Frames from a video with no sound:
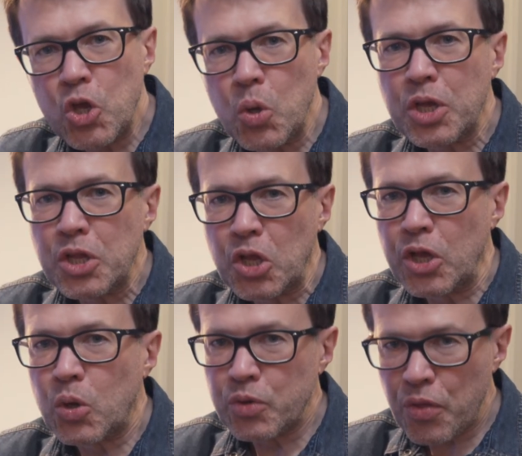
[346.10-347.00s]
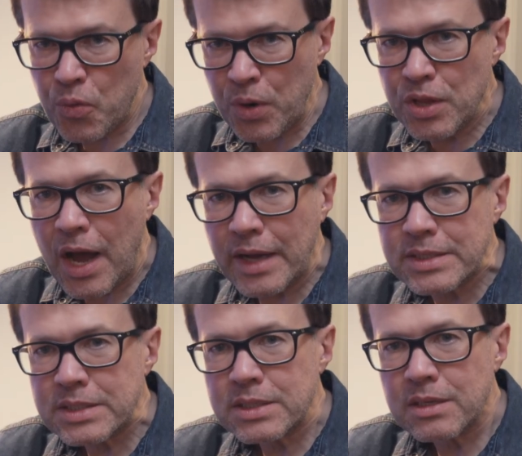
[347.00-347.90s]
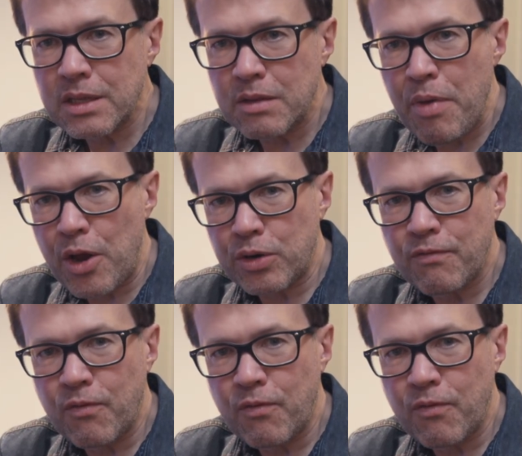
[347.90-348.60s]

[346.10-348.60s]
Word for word: you can click on the three dots in the parent